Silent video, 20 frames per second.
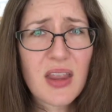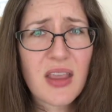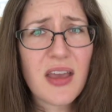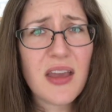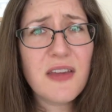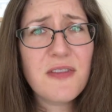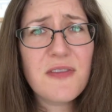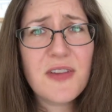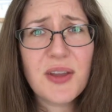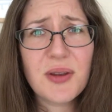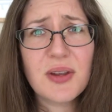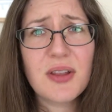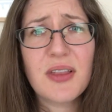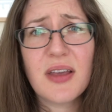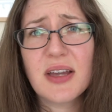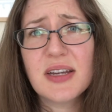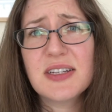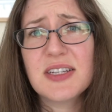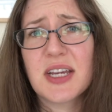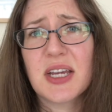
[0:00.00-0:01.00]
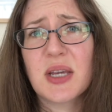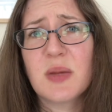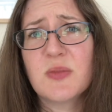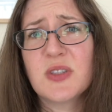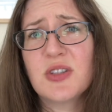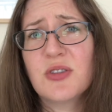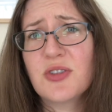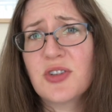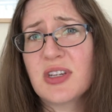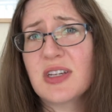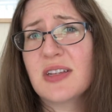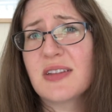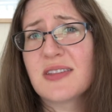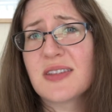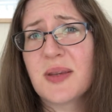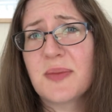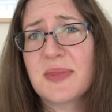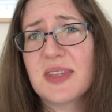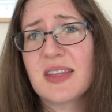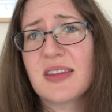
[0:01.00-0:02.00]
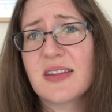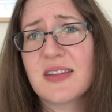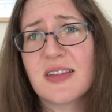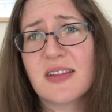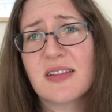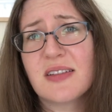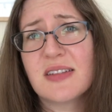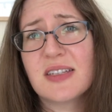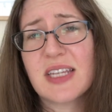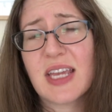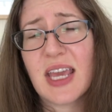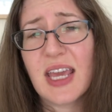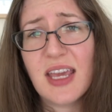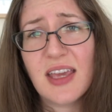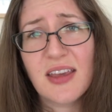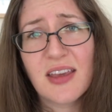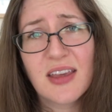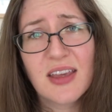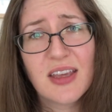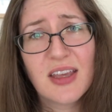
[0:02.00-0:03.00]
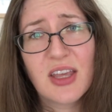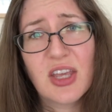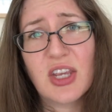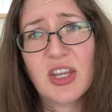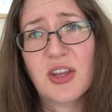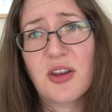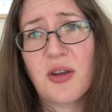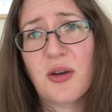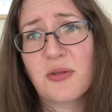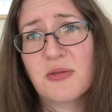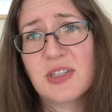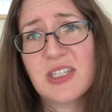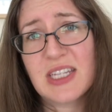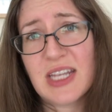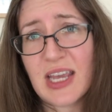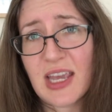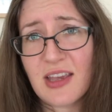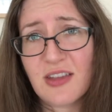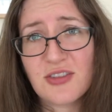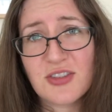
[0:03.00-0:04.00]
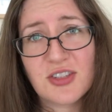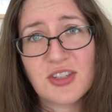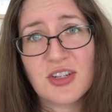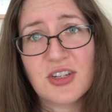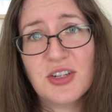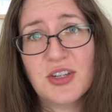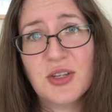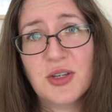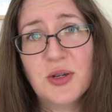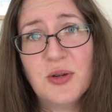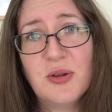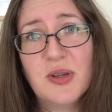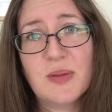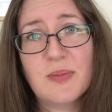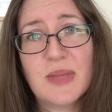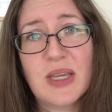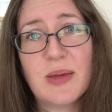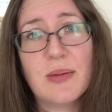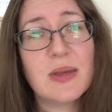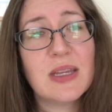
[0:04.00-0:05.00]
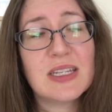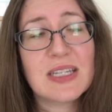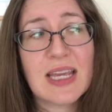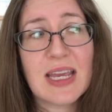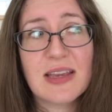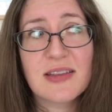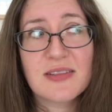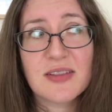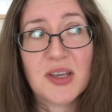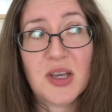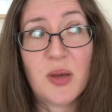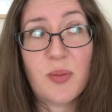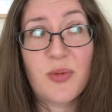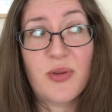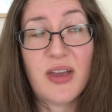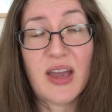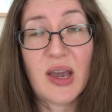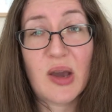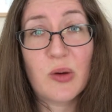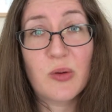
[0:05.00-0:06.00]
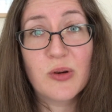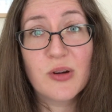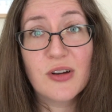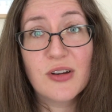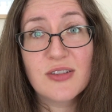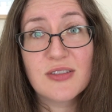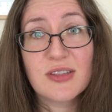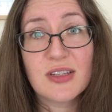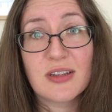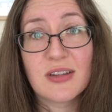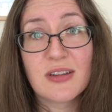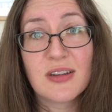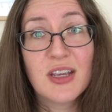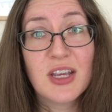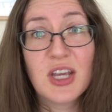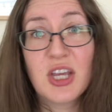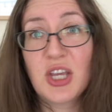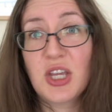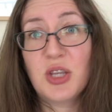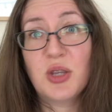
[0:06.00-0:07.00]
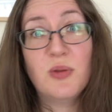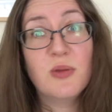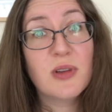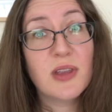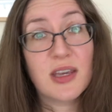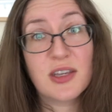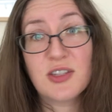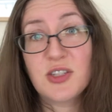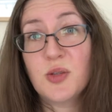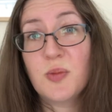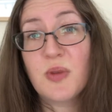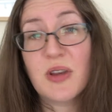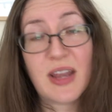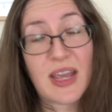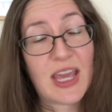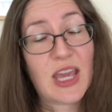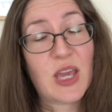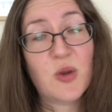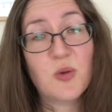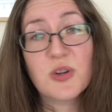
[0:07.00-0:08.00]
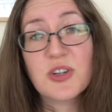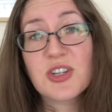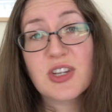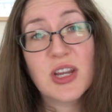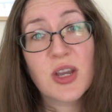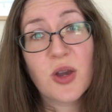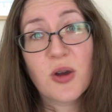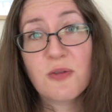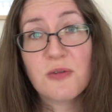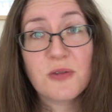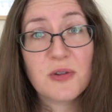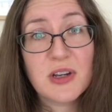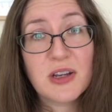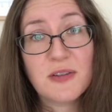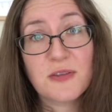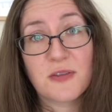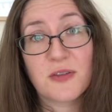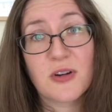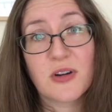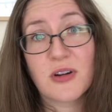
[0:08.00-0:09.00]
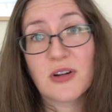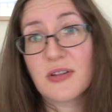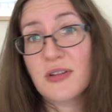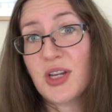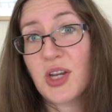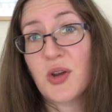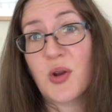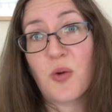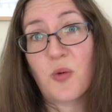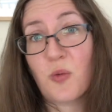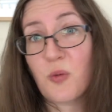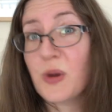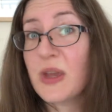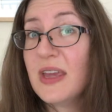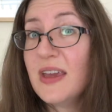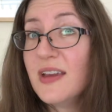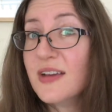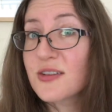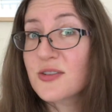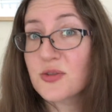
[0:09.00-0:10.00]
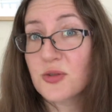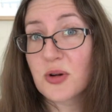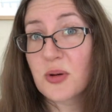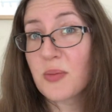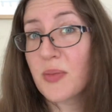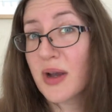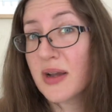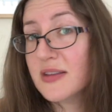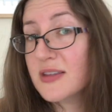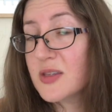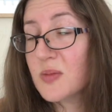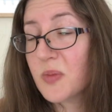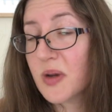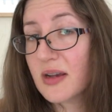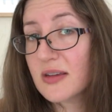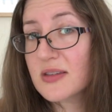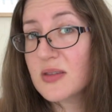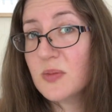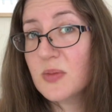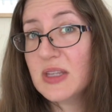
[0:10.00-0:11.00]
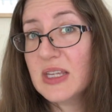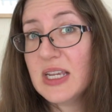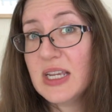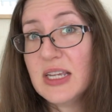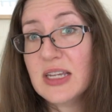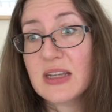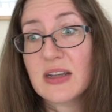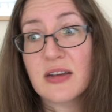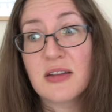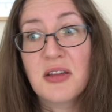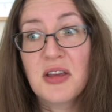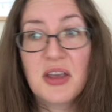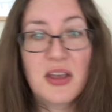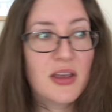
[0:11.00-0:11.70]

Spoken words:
I found a lot of times, usually it's something that doesn't take, days to do. It maybe takes a couple hours and you realize you've been anguishing over it for, weeks or months possibly. And